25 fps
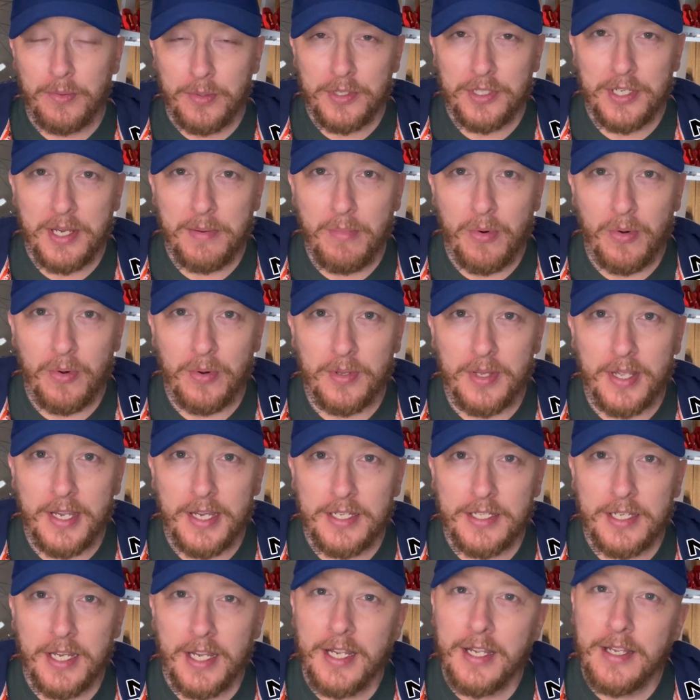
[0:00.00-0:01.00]
want to see more of
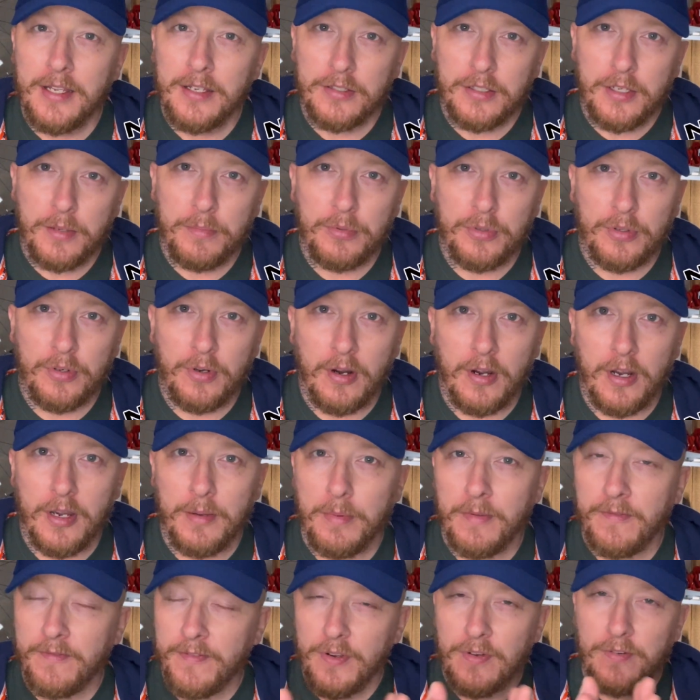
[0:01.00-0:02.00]
this,
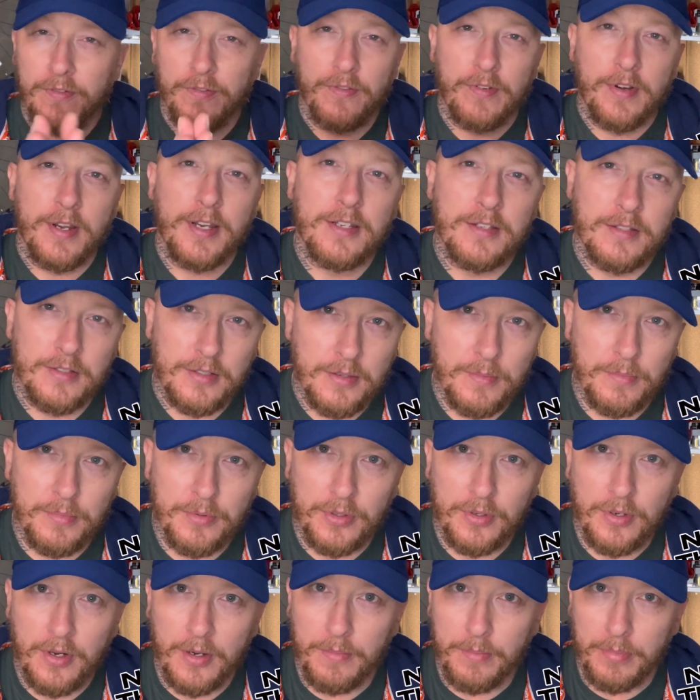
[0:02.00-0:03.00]
subscribe. Feel free to
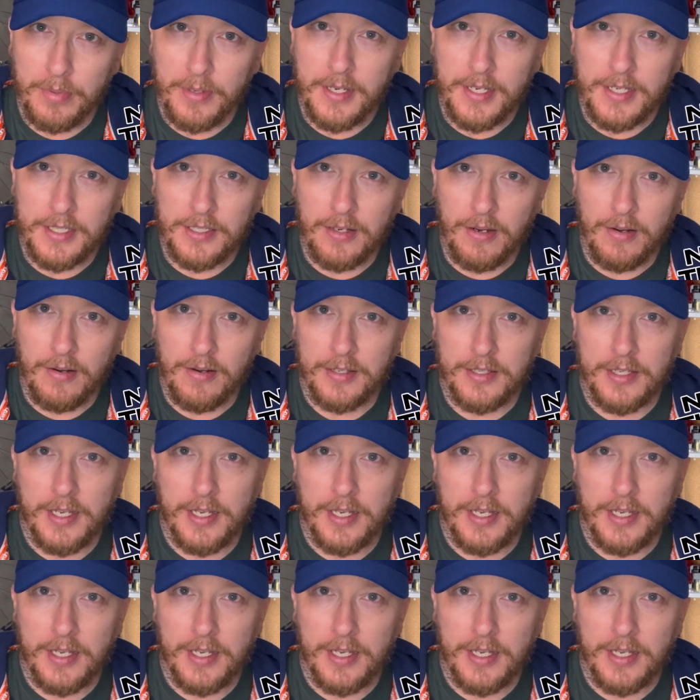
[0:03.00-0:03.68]
subscribe, please, guys,